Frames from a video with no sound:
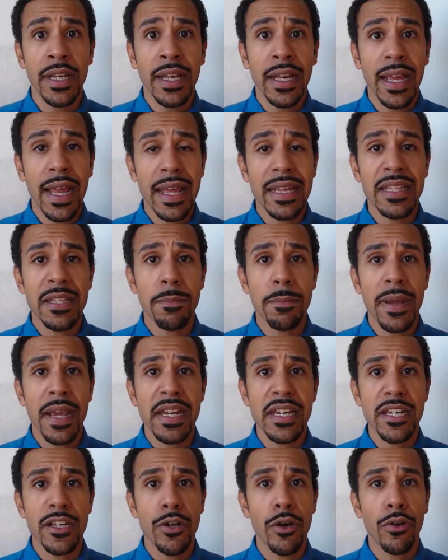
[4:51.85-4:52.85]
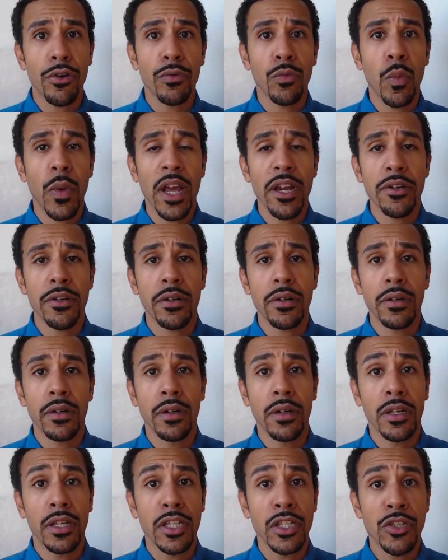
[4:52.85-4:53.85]
and depending on whether
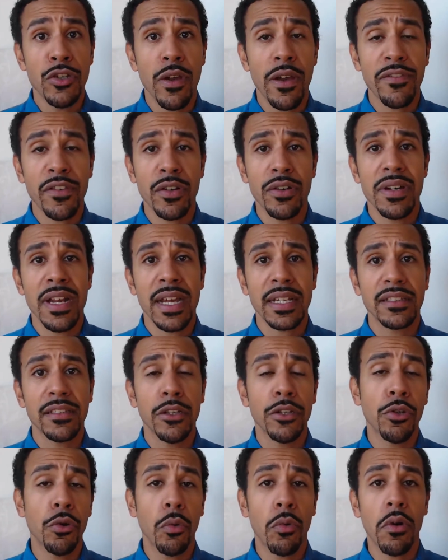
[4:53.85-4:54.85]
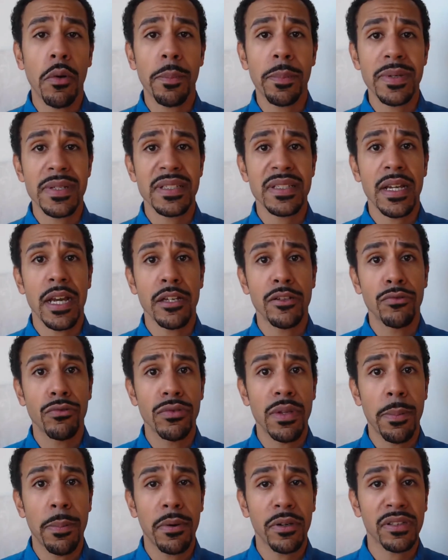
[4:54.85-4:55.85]
you have connected your WordPress site to the
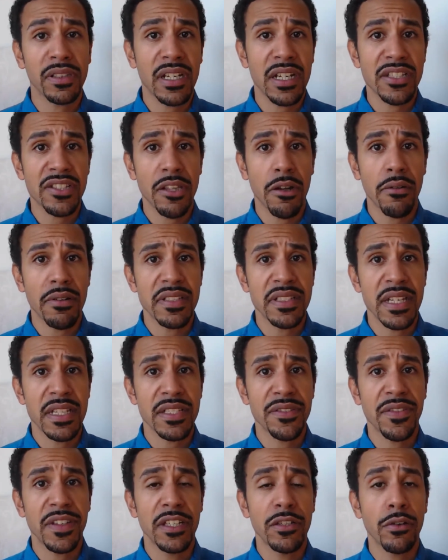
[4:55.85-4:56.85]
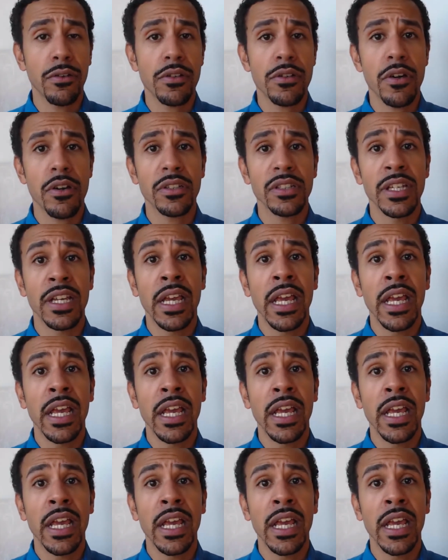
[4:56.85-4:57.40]
podcast RSS feed or not,